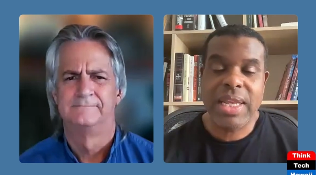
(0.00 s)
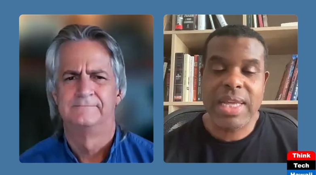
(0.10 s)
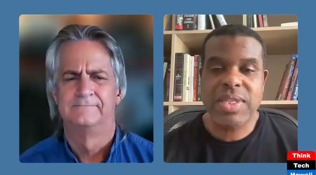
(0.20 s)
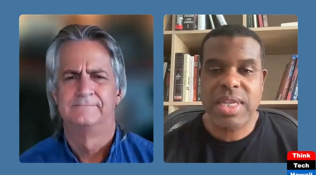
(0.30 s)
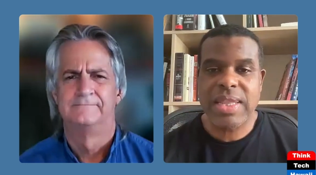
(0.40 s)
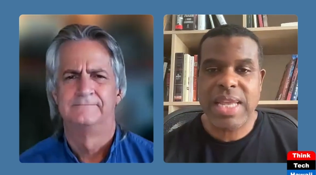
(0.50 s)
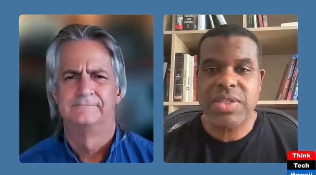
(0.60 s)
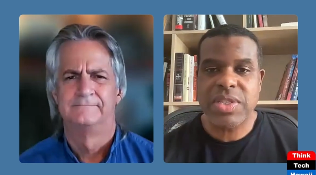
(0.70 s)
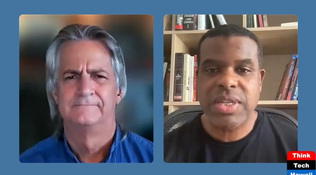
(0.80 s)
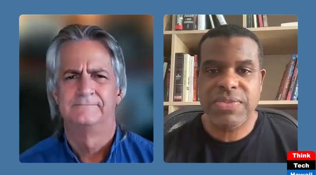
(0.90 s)
Speaker 1: that's and that's
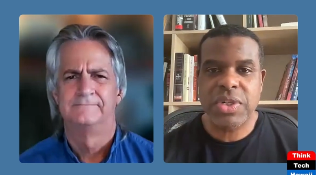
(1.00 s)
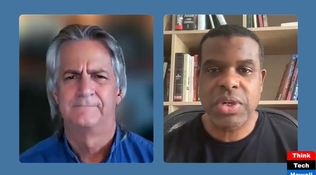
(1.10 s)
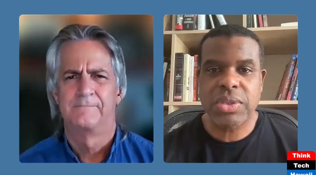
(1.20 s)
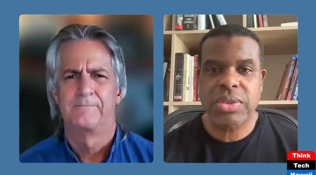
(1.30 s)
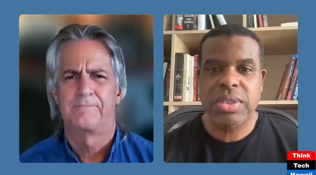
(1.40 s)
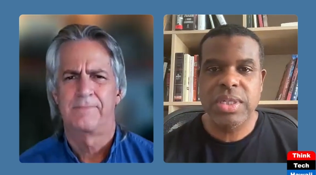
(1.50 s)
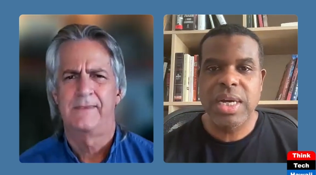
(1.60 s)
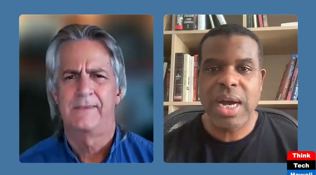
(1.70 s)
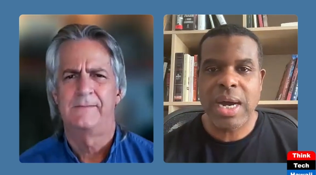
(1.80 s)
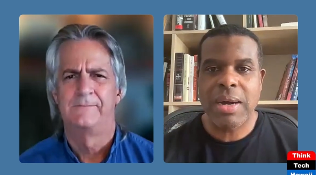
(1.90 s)
difficult
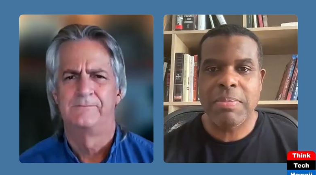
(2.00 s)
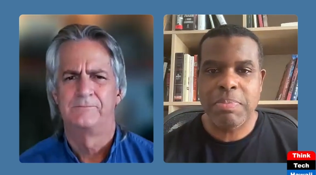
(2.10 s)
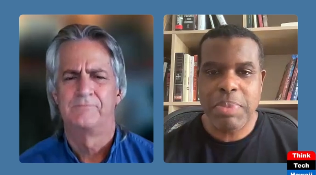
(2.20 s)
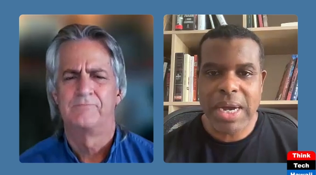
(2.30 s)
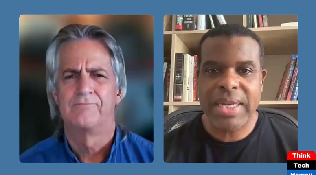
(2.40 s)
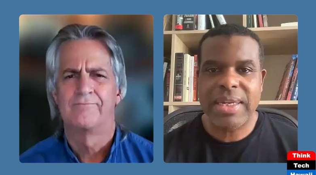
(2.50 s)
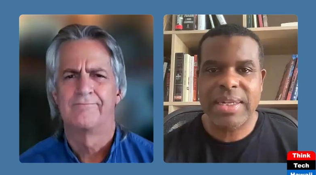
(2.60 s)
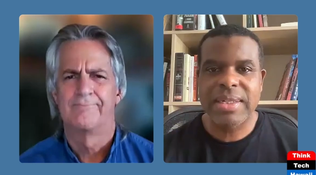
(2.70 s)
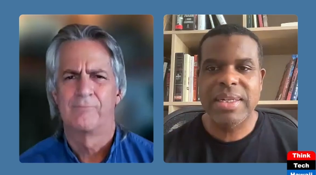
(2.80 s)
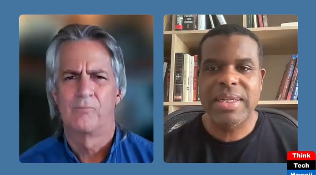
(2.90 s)
um, but
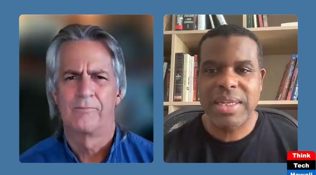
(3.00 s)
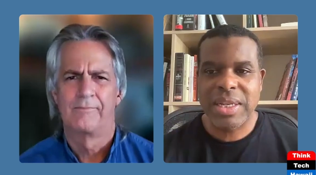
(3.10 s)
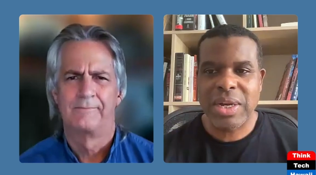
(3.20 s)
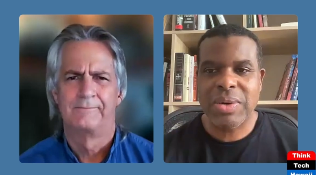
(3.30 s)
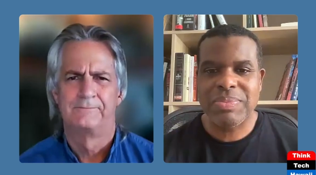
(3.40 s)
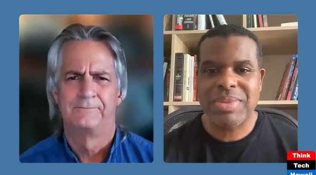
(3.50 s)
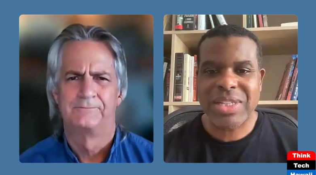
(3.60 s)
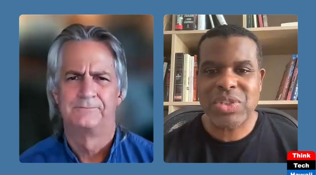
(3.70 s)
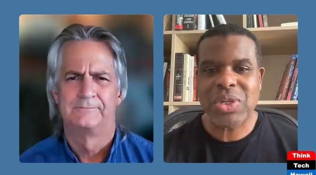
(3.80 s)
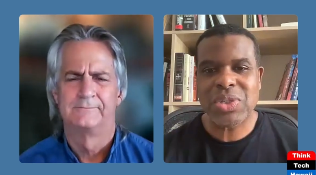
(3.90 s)
you know that's
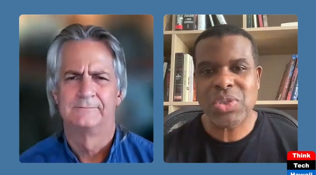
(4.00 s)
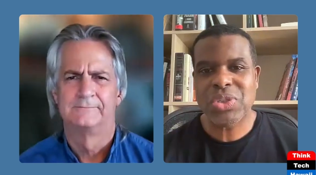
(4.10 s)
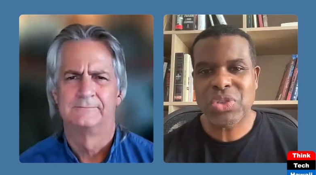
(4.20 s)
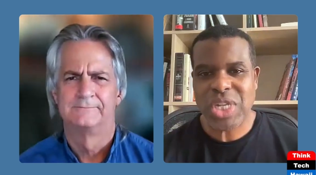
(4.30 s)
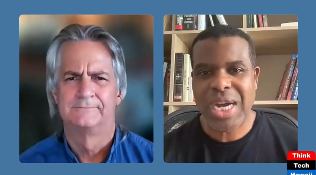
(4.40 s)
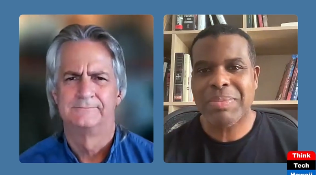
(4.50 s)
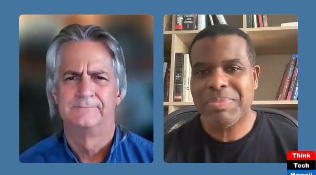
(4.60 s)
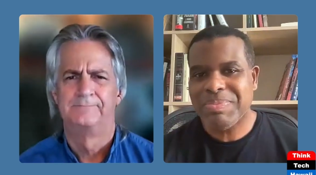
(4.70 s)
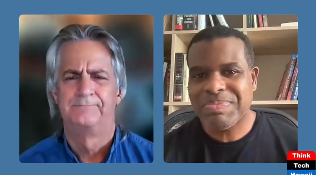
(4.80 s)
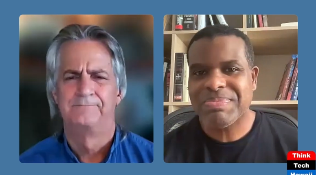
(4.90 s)
also your job
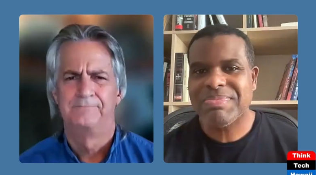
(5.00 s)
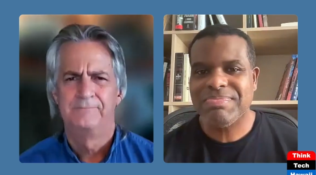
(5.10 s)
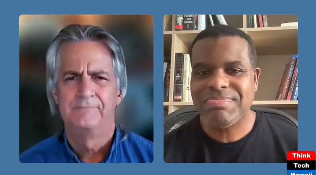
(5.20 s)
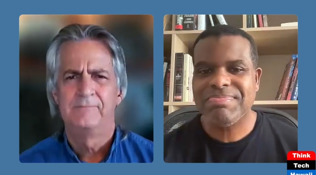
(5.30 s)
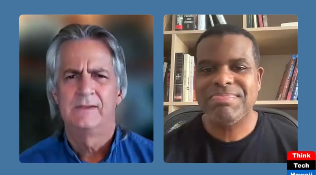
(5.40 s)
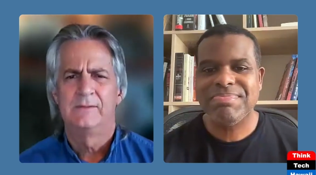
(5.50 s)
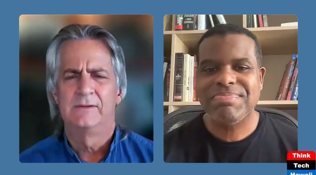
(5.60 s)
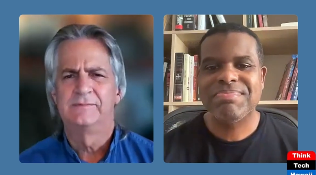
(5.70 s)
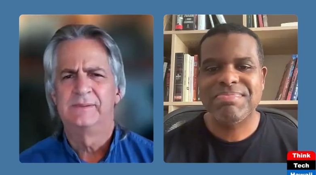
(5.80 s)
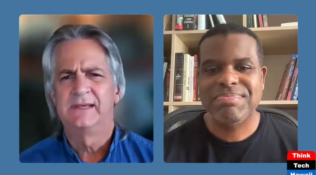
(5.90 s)

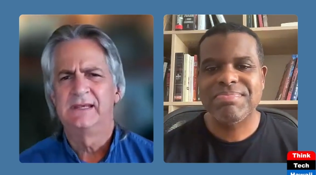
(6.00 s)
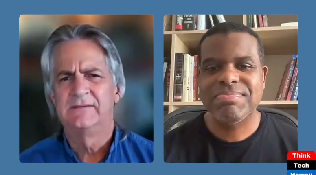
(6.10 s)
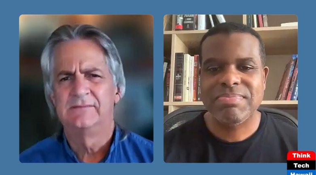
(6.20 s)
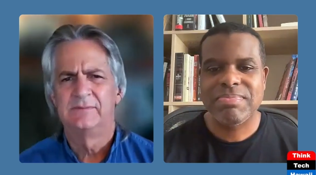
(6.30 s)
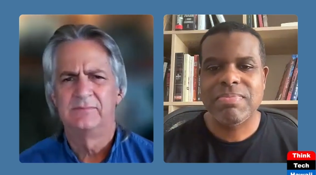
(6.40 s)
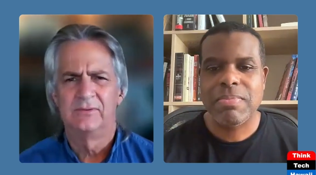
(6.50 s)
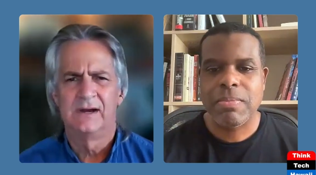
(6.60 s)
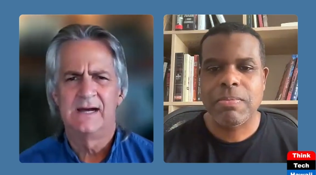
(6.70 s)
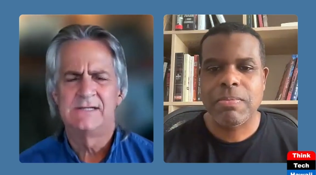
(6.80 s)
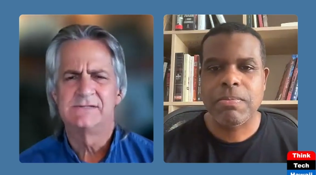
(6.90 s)
Speaker 2: now speaking of a
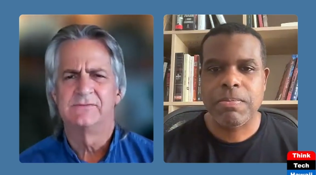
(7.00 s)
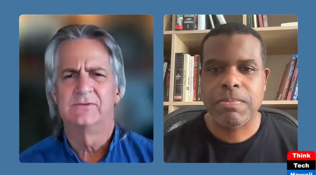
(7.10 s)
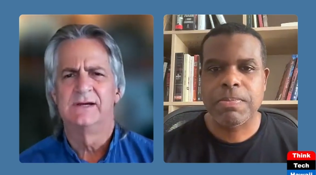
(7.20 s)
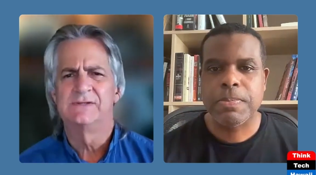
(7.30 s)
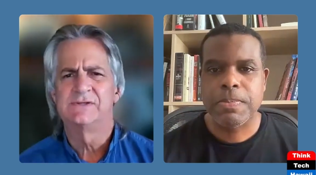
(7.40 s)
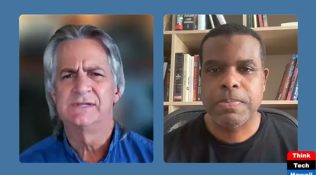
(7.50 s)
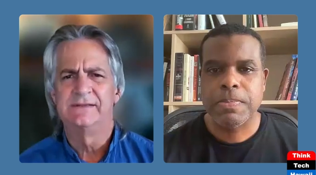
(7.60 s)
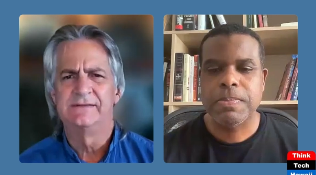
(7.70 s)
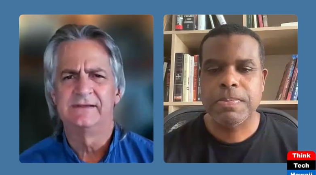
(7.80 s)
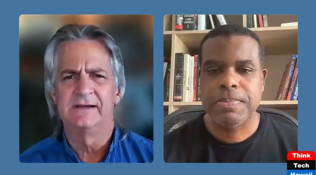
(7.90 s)
barrage of
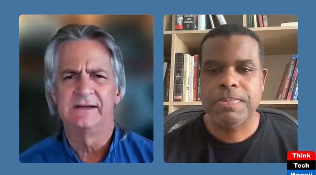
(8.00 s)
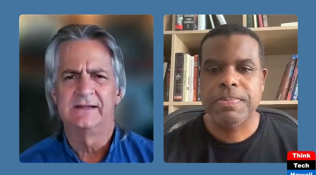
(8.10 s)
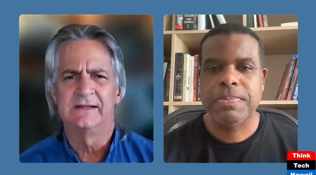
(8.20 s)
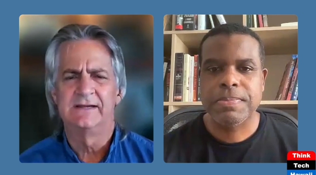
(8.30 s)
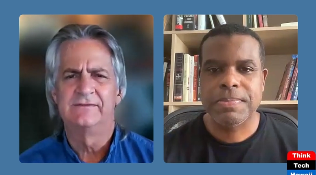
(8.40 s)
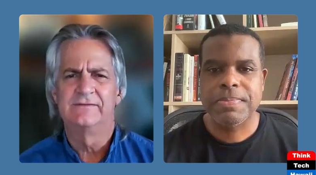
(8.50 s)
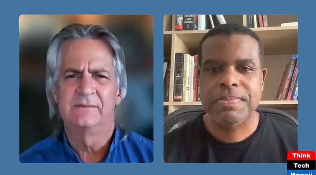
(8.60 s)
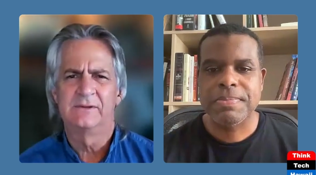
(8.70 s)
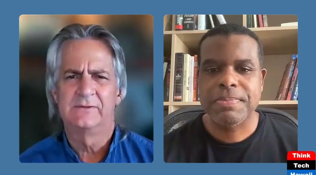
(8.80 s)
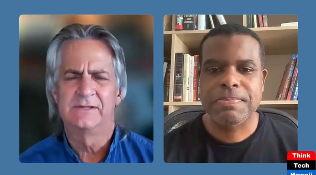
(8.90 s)
questions uh, kind of a
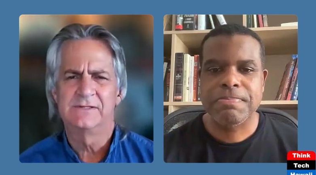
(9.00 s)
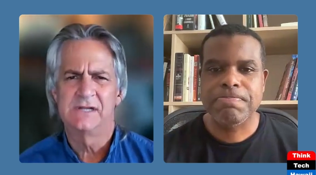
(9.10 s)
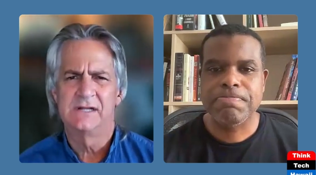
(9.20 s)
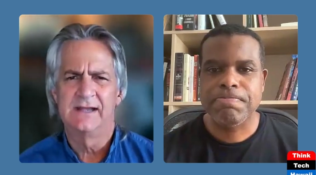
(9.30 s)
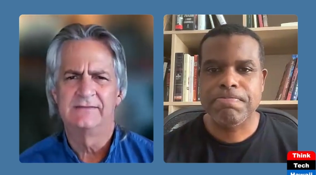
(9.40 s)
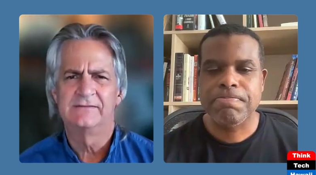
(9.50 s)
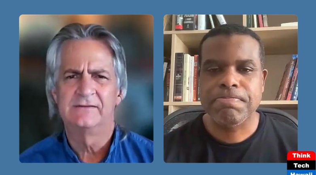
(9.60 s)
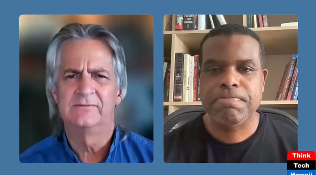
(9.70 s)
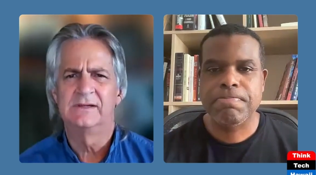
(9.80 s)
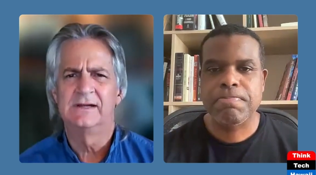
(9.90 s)
similar question i'll ask
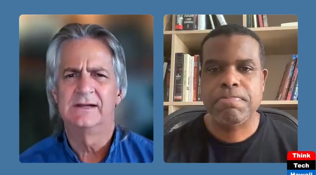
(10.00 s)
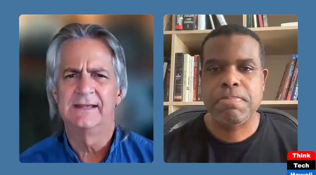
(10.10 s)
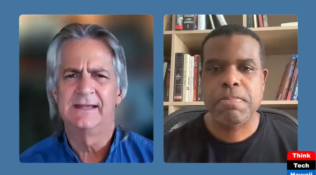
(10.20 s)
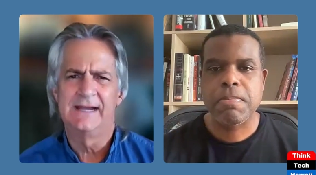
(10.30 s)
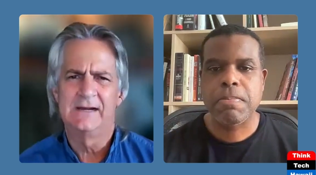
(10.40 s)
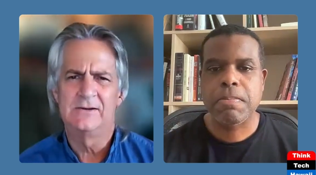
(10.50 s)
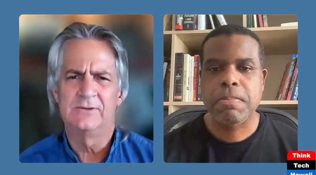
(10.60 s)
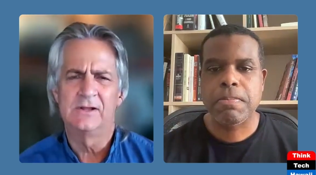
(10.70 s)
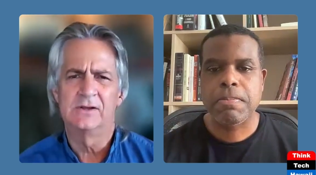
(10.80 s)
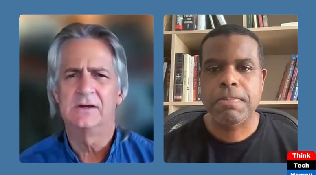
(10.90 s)
you regarding how what
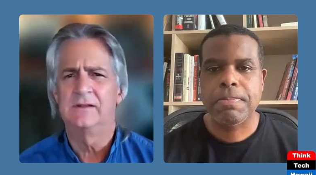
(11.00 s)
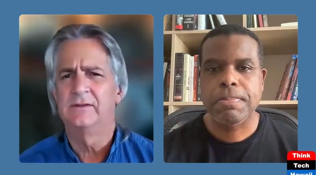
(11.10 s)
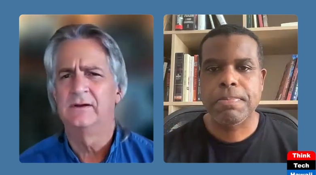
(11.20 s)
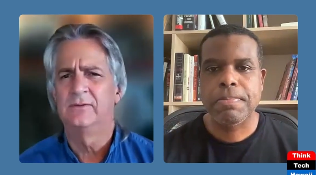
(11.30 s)
i'll call the